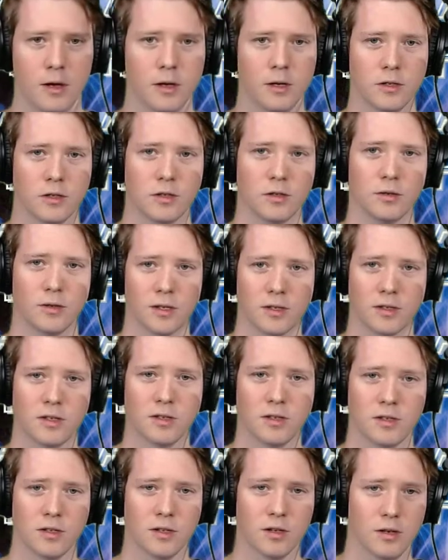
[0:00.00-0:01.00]
So this
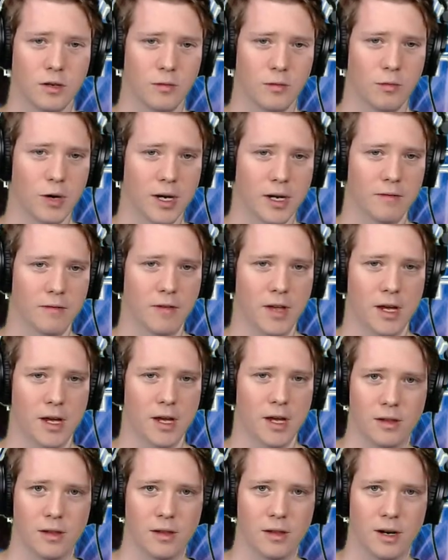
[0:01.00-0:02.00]
is a good way of
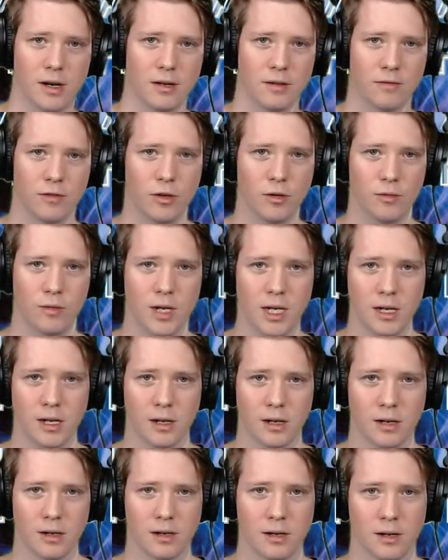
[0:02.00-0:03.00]
getting a lot of
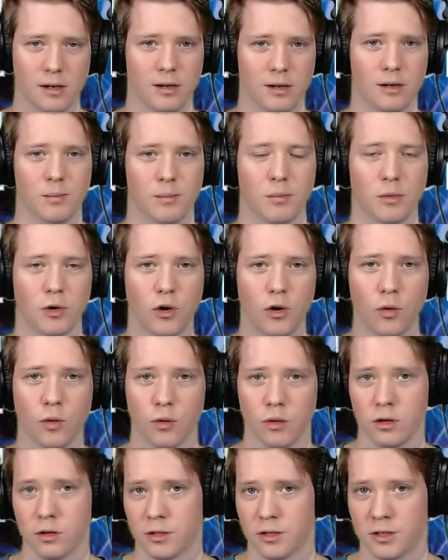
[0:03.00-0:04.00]
unique
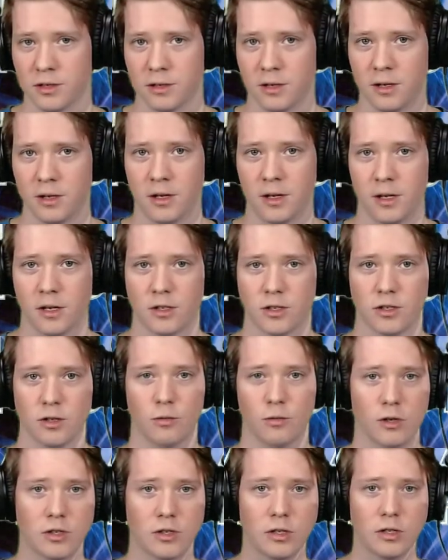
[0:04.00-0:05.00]
chords. So
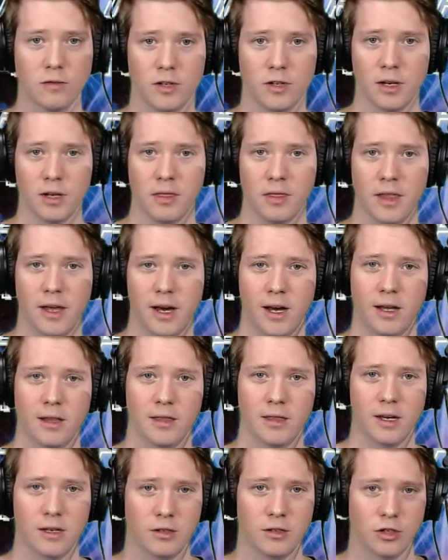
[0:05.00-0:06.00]
once you've done that,
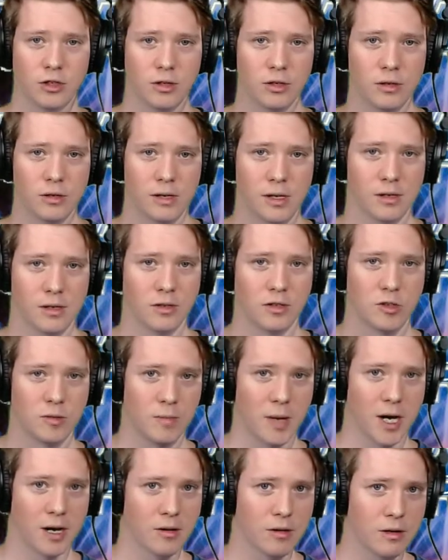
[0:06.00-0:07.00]
that should
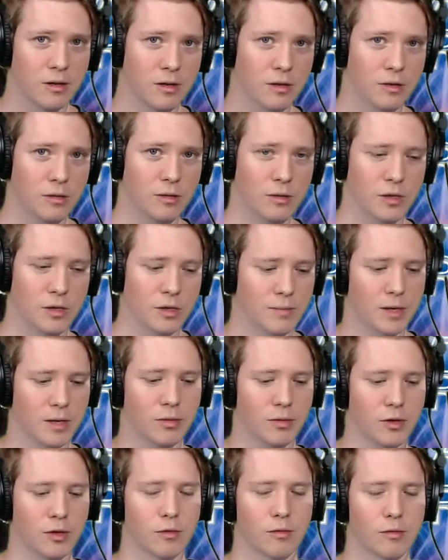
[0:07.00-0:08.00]
inspire you to be
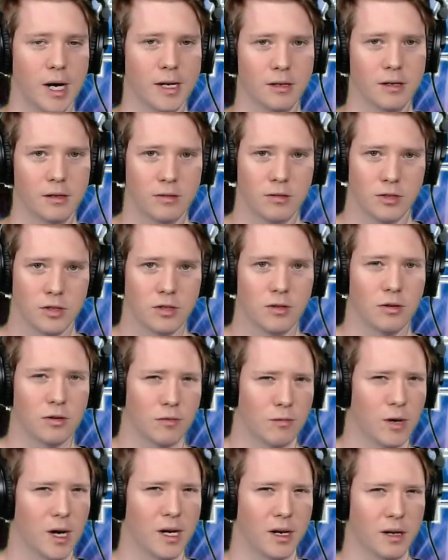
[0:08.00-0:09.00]
able to start
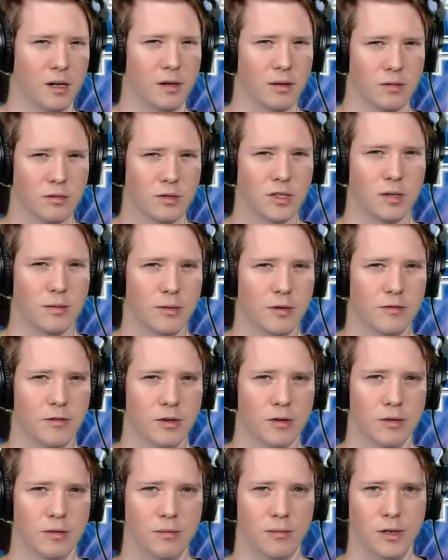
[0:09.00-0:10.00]
writing some of
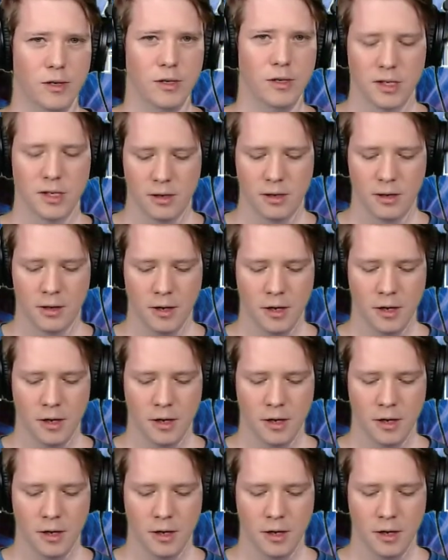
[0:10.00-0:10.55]
your own music.